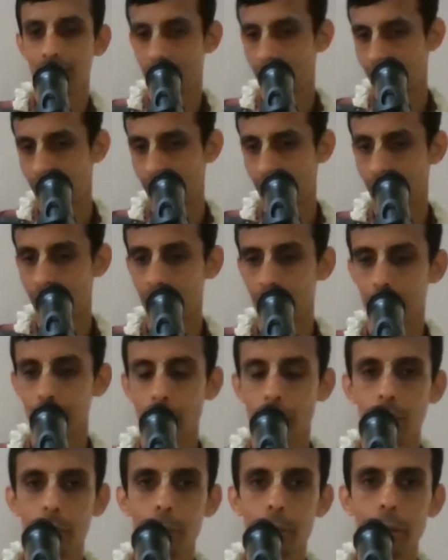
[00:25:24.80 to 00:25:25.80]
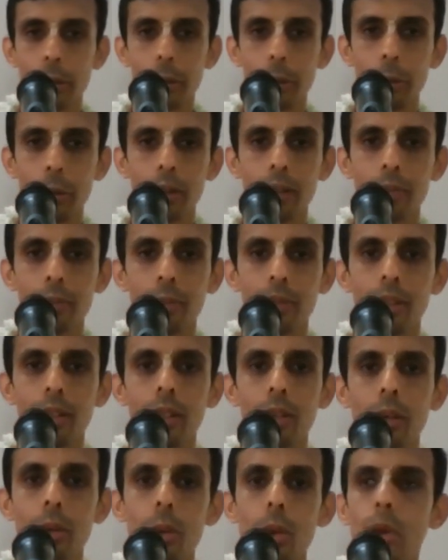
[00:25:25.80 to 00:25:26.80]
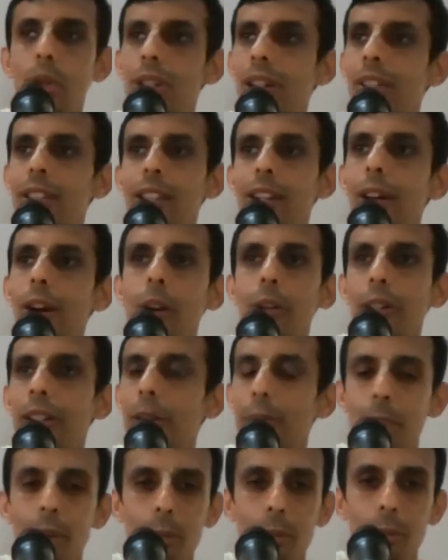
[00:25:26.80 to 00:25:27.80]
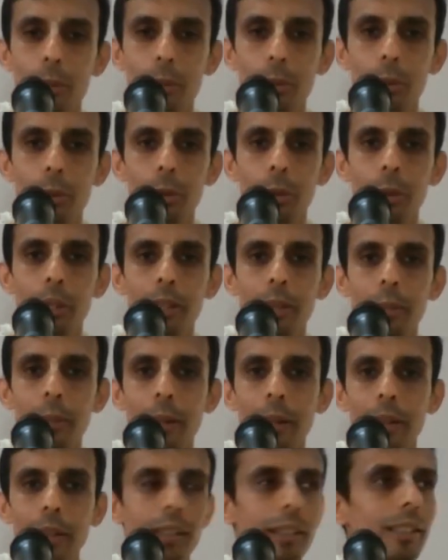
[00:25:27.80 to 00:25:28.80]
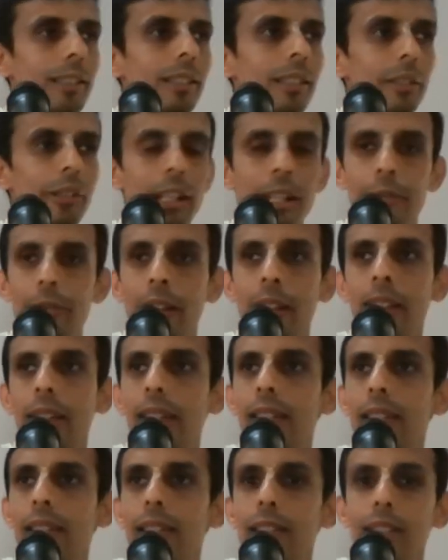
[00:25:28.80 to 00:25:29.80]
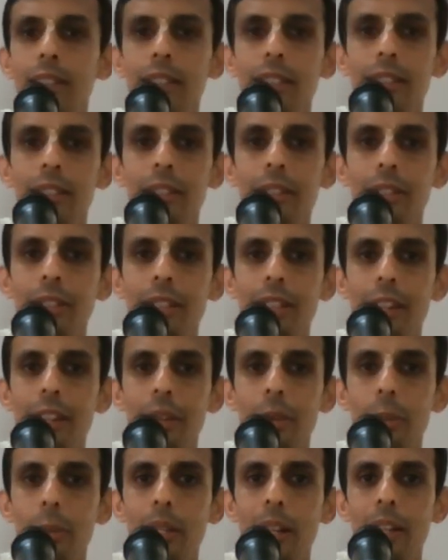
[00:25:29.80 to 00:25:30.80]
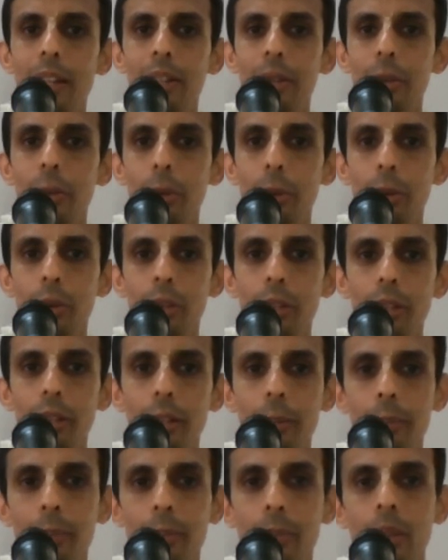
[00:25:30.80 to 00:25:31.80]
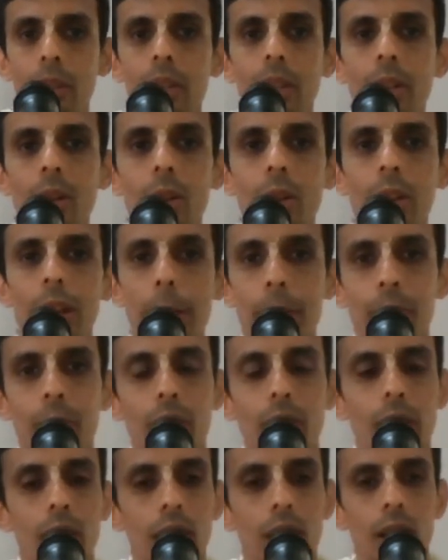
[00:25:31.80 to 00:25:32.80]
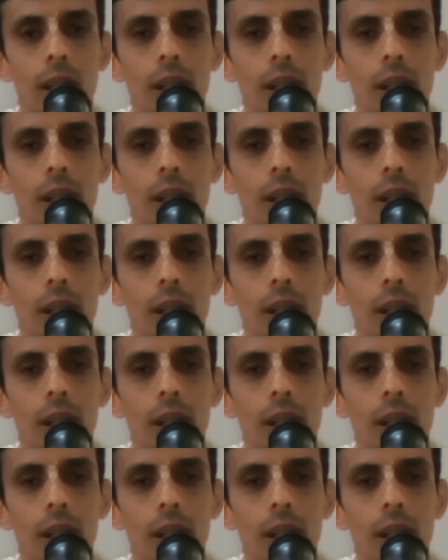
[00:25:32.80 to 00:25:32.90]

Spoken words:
This is a small prelude. Kurukshetra, already Prabhu, you explained very well the scenario behind Kurukshetra. Okay.